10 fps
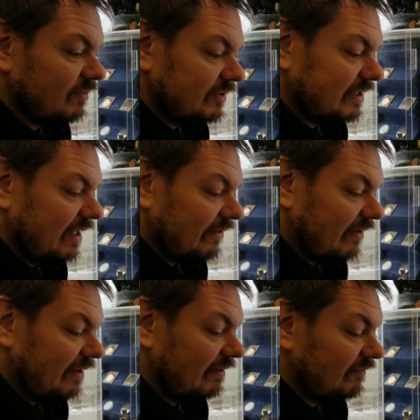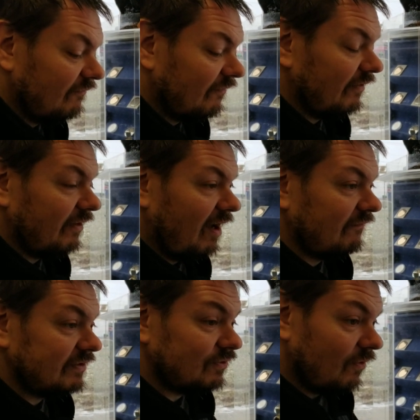to put together. And then for the
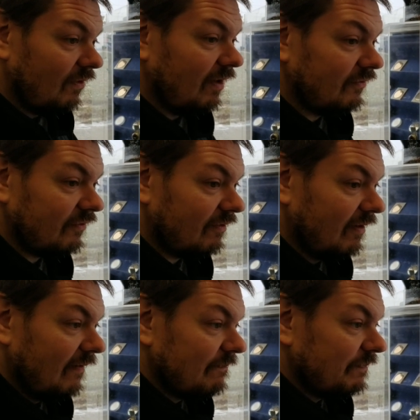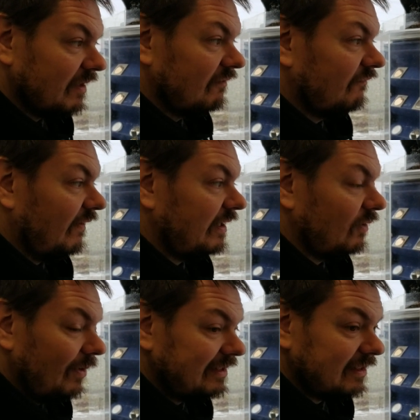novice roll hunter,
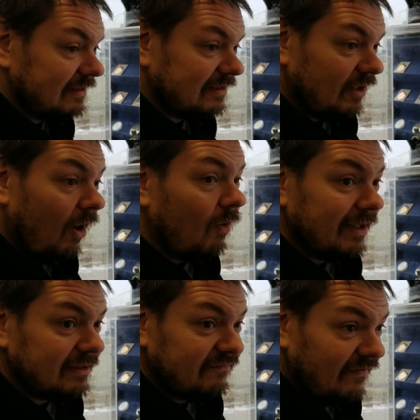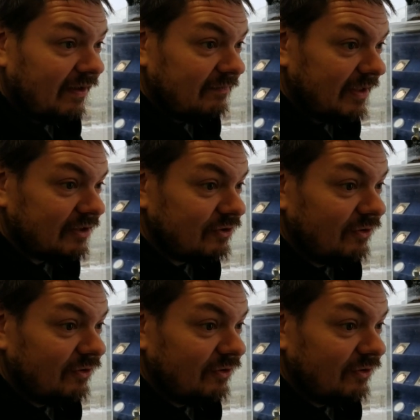finding wheat cents is always fun because you know